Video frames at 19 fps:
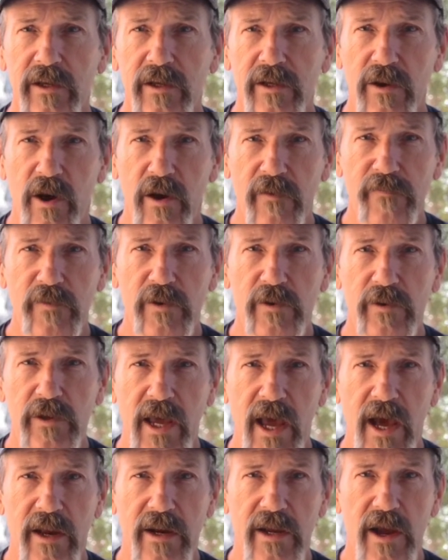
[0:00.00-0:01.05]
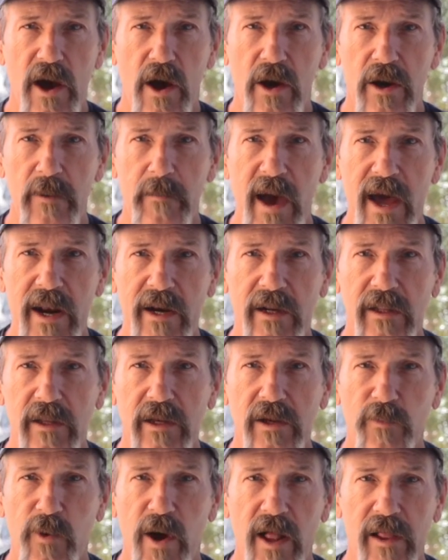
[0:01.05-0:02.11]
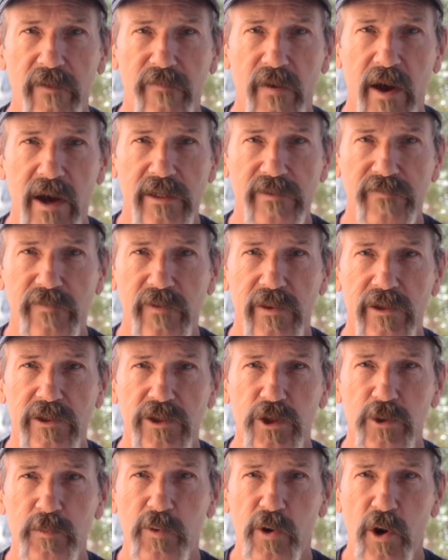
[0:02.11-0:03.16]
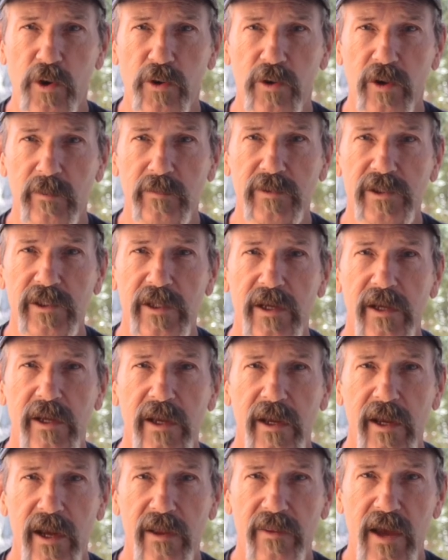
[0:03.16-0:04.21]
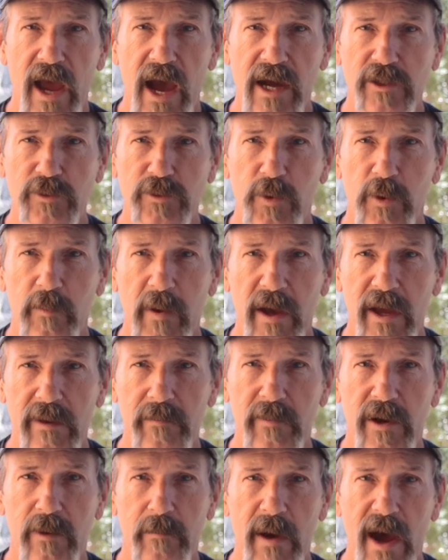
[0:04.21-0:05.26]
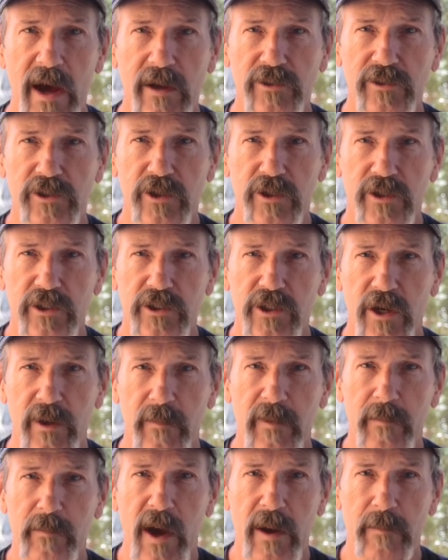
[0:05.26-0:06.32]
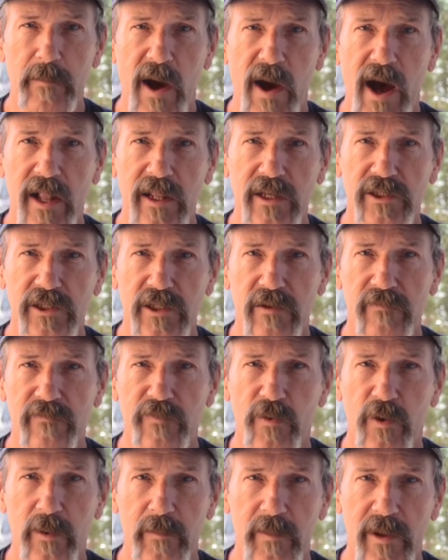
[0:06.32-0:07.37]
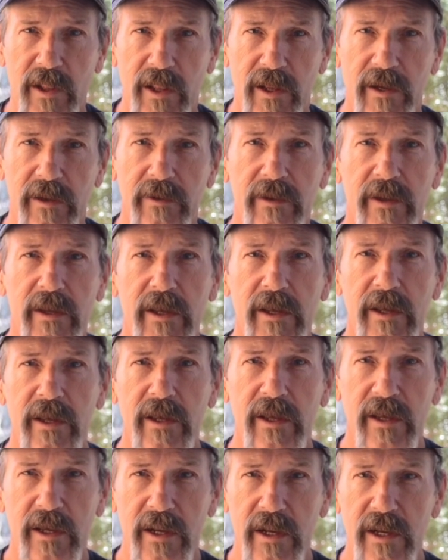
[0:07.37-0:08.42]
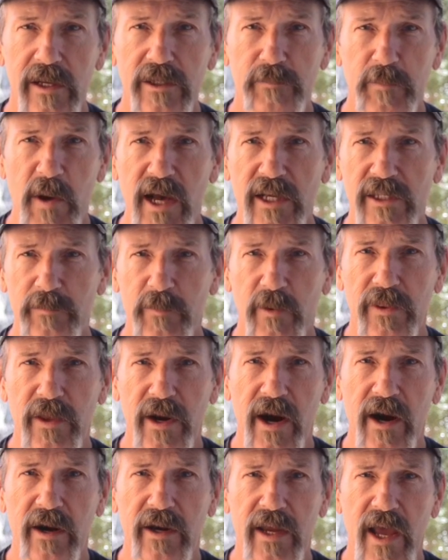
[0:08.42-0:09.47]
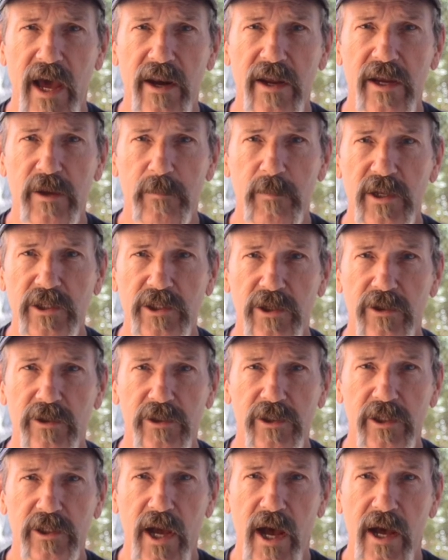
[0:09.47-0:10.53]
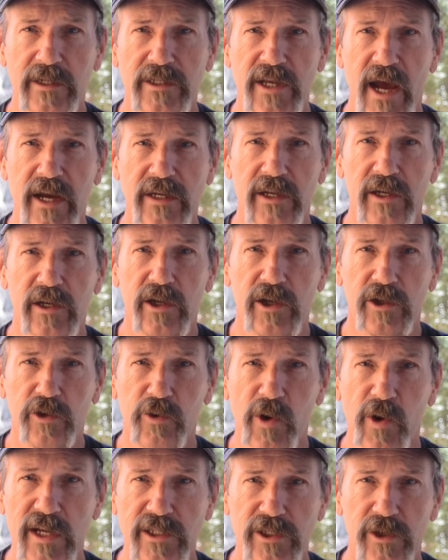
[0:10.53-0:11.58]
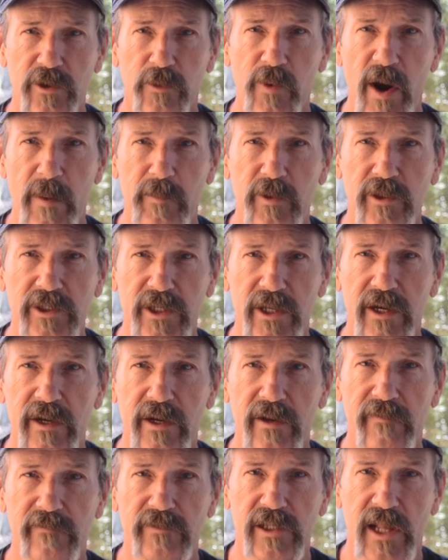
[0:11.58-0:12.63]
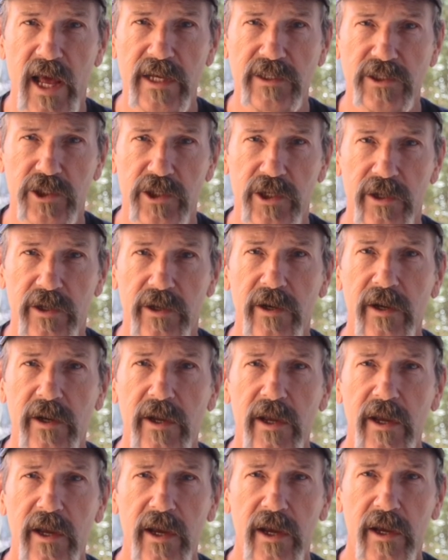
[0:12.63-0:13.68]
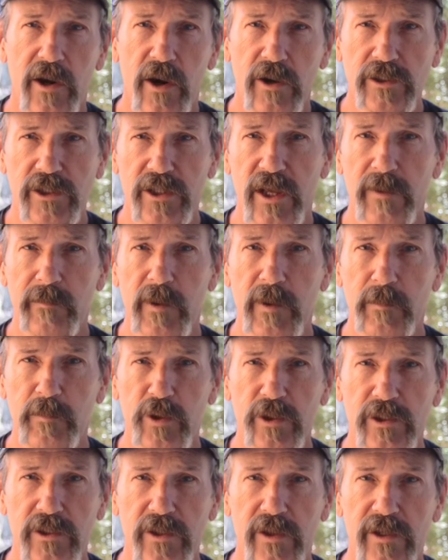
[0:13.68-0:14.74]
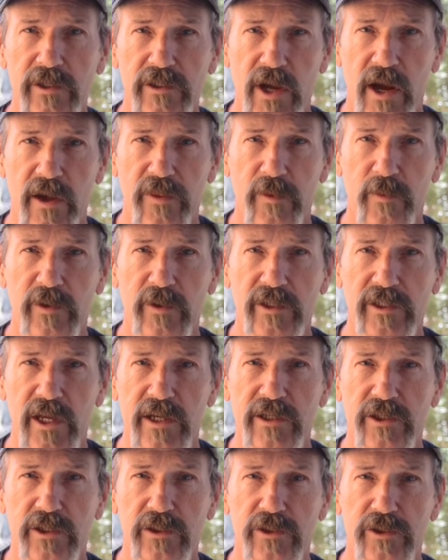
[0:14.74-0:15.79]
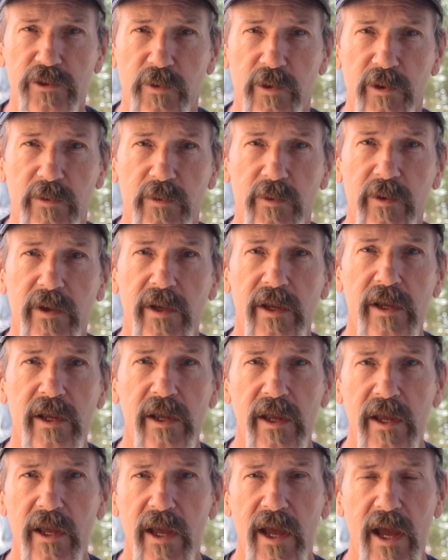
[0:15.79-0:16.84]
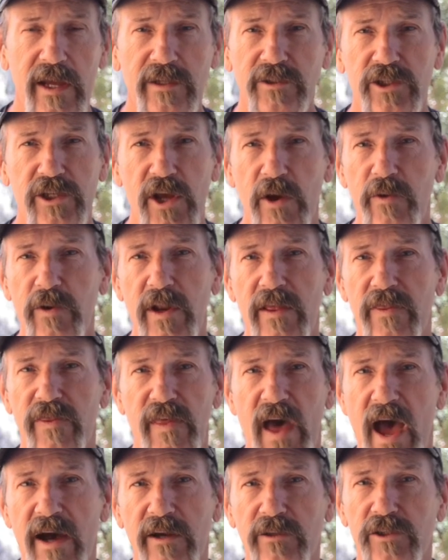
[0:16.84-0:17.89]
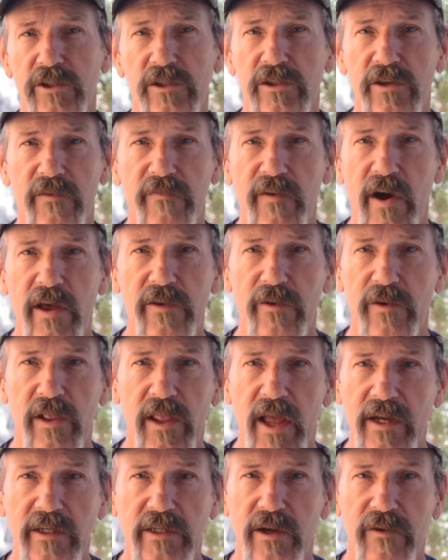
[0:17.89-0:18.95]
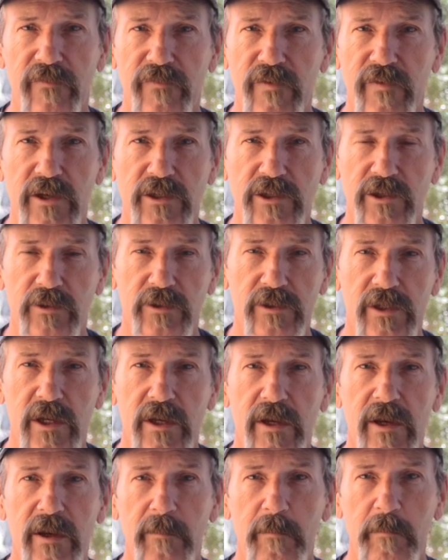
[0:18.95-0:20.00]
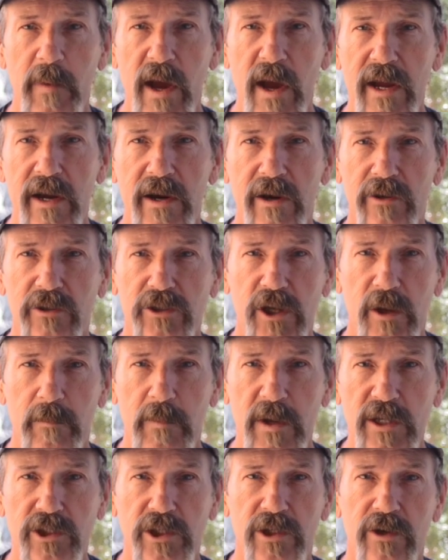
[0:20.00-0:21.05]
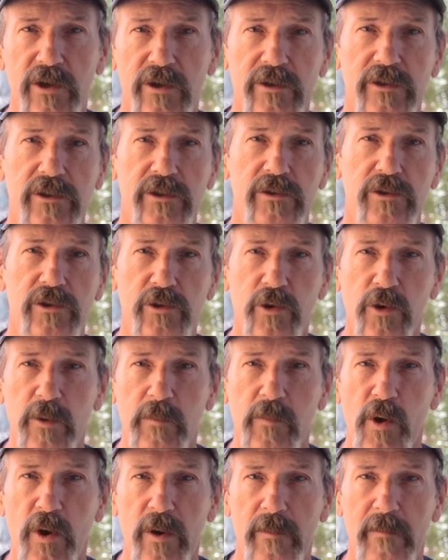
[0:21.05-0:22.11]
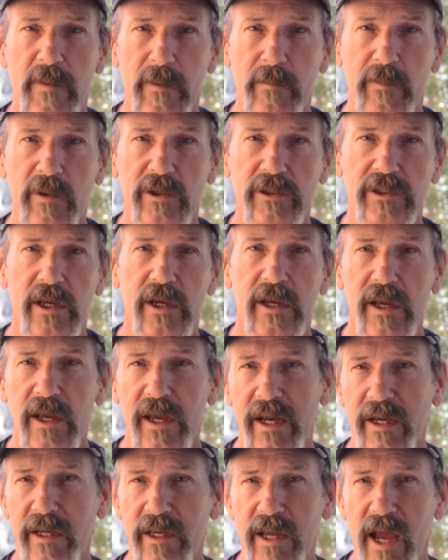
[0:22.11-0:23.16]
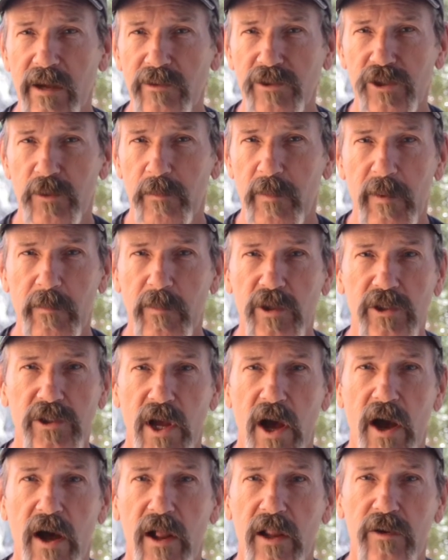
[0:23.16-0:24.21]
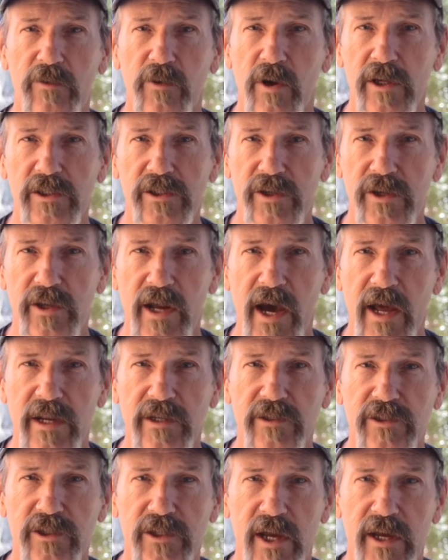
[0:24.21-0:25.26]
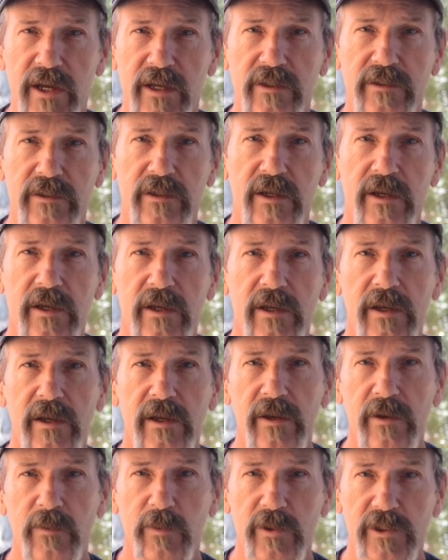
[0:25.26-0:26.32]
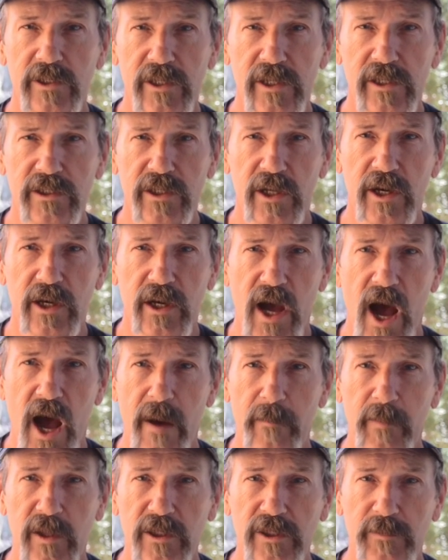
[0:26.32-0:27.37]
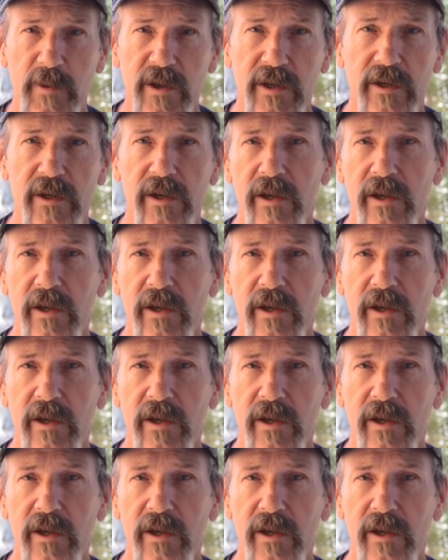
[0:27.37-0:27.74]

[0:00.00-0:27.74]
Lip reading: Garfield County automatically qualifies for the 2 programs, and the actual payment amounts are determined by policy and formula. It is possible that our county commissioners contacted congressional representatives last year and urged them to push these authorizations through. And so did thousands of other elected officials, mayors, commissioners, school board members, and council members all across the United States. Was this an accomplishment?